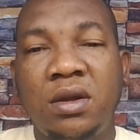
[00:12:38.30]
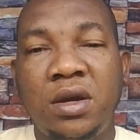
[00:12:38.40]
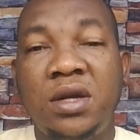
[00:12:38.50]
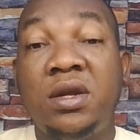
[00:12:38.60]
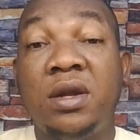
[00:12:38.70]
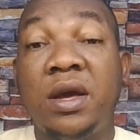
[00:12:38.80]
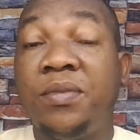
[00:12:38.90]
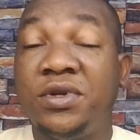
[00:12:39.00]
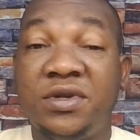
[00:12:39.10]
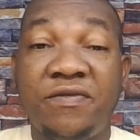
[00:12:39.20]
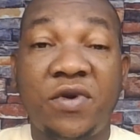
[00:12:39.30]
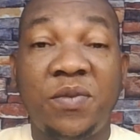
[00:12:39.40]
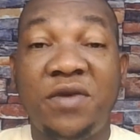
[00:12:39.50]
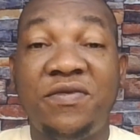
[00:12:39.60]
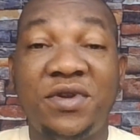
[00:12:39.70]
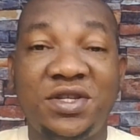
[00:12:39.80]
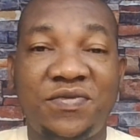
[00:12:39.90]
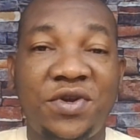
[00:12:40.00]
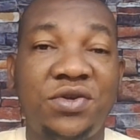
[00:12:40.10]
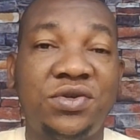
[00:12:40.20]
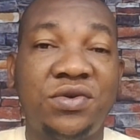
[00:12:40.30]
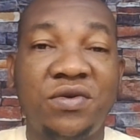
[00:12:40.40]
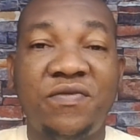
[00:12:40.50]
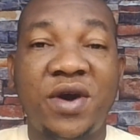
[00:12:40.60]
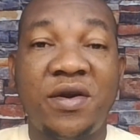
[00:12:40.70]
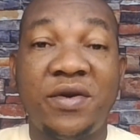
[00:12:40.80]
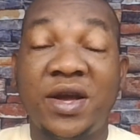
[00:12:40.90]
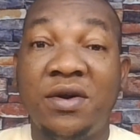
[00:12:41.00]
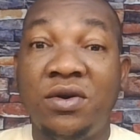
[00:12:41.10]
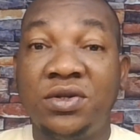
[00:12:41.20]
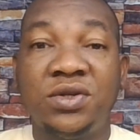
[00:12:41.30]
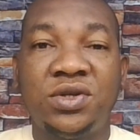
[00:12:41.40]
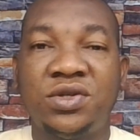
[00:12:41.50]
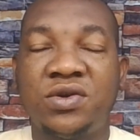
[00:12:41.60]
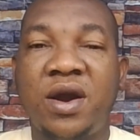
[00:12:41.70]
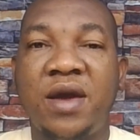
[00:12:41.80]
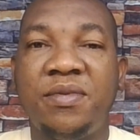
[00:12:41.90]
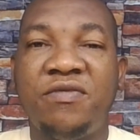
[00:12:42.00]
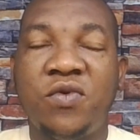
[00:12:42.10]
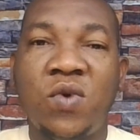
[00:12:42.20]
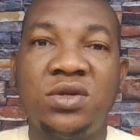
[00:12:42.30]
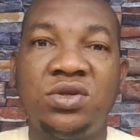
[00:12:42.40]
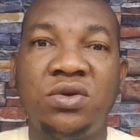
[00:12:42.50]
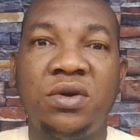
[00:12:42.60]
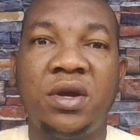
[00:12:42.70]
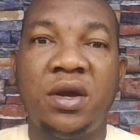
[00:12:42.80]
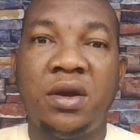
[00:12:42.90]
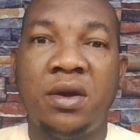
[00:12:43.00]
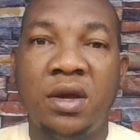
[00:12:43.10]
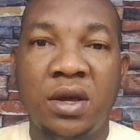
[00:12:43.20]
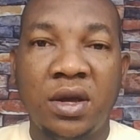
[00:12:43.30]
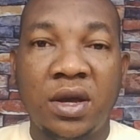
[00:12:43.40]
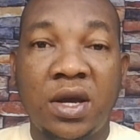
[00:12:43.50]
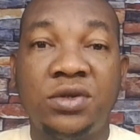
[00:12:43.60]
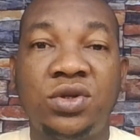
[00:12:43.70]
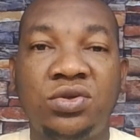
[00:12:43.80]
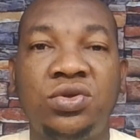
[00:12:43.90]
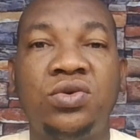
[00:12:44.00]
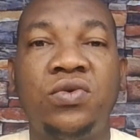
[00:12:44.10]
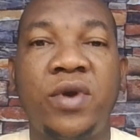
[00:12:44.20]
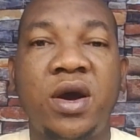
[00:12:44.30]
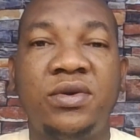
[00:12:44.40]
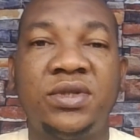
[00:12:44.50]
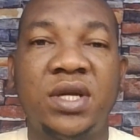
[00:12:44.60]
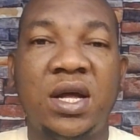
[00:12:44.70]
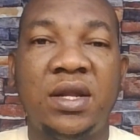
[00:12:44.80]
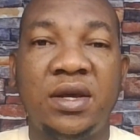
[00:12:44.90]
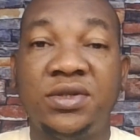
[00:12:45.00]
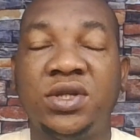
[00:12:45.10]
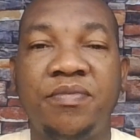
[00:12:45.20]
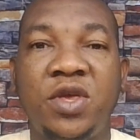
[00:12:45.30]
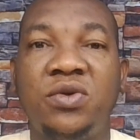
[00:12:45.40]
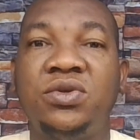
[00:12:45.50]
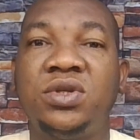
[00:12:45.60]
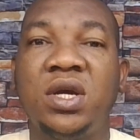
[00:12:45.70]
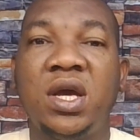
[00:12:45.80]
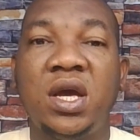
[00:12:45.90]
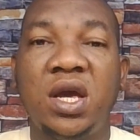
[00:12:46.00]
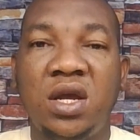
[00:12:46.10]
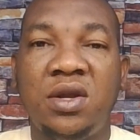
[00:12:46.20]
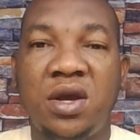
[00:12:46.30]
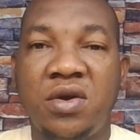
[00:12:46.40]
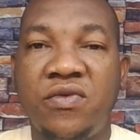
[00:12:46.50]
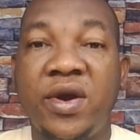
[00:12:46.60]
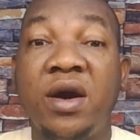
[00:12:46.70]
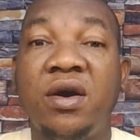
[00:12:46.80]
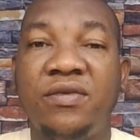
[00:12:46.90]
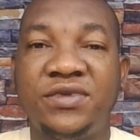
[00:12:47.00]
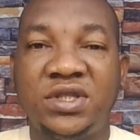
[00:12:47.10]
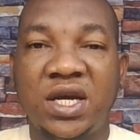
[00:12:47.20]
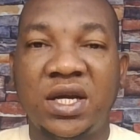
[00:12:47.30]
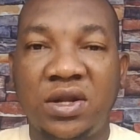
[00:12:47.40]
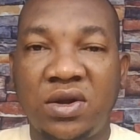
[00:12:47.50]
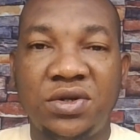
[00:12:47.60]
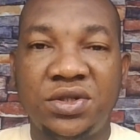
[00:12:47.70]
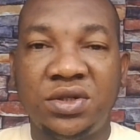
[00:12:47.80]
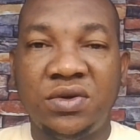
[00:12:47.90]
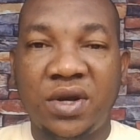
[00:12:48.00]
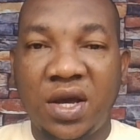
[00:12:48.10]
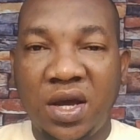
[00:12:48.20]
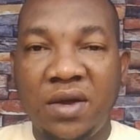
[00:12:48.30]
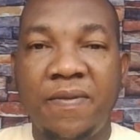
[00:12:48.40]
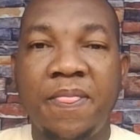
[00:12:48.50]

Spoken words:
hit the like button for me for this video to go viral. You can also subscribe if you want to get some tutorials and hear some news in the area of technology, okay?